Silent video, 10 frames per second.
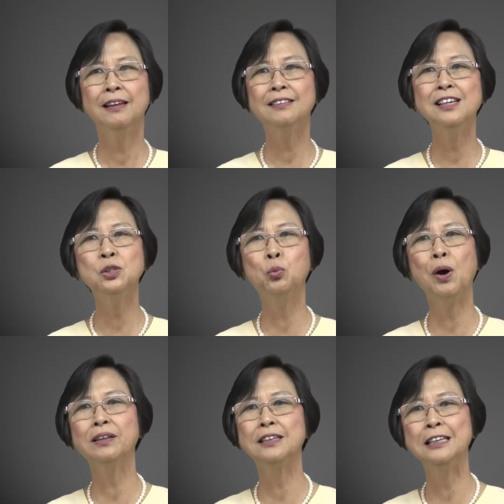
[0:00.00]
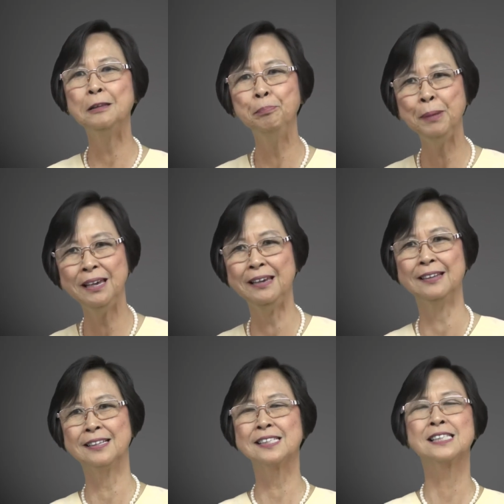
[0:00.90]
That is what it
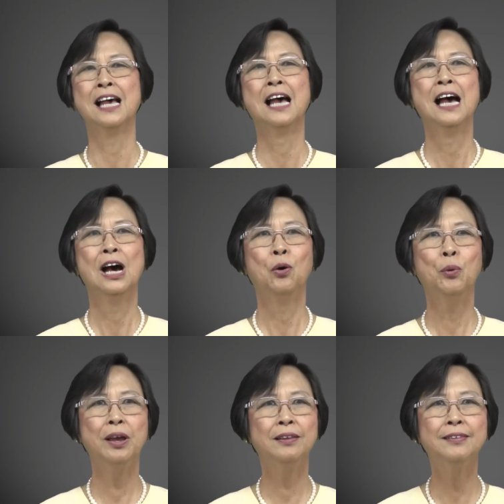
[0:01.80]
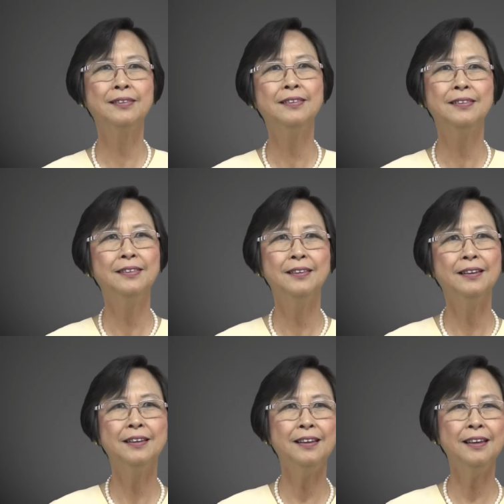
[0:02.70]
means with
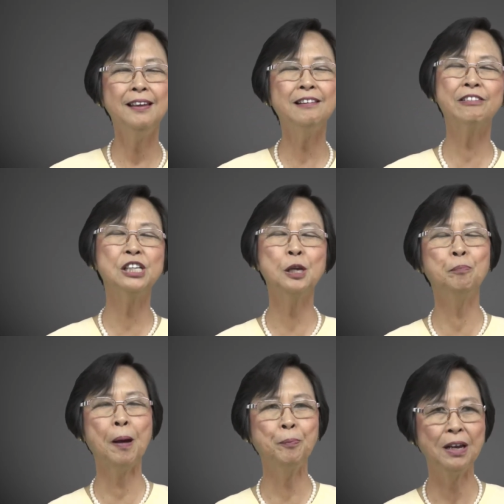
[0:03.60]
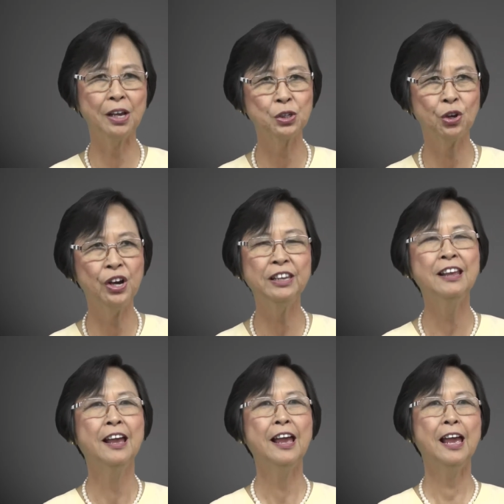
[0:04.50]
increasing
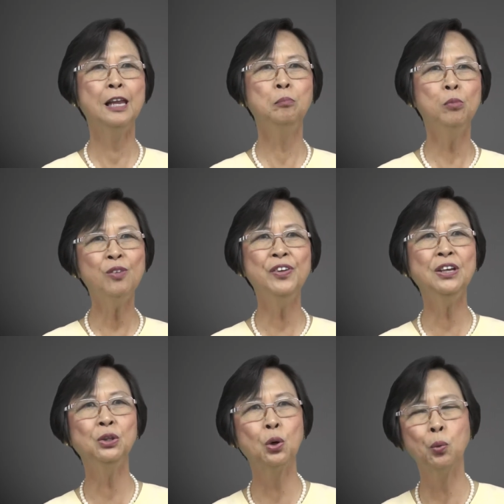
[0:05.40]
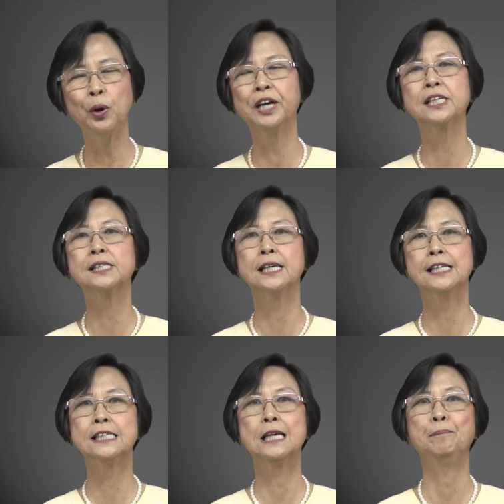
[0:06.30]
population and moving towards
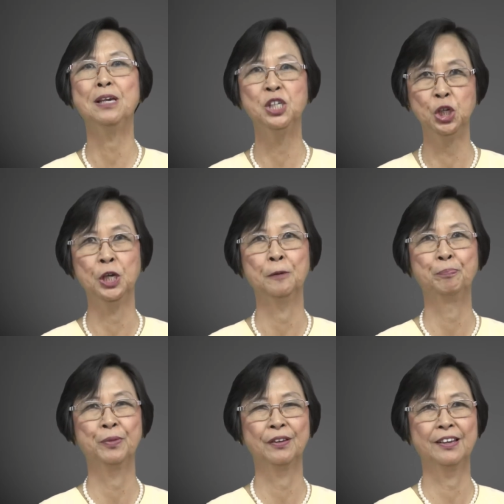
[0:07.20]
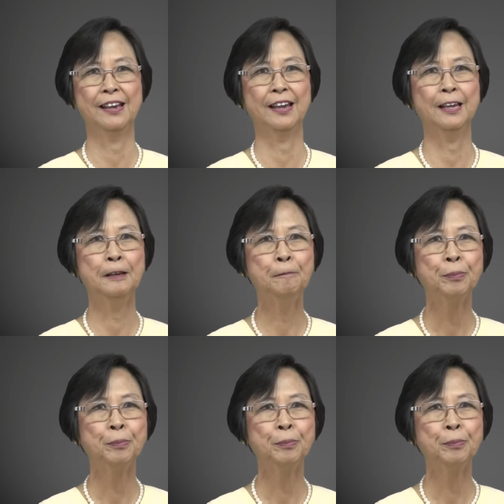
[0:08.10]
ZPG. Okay.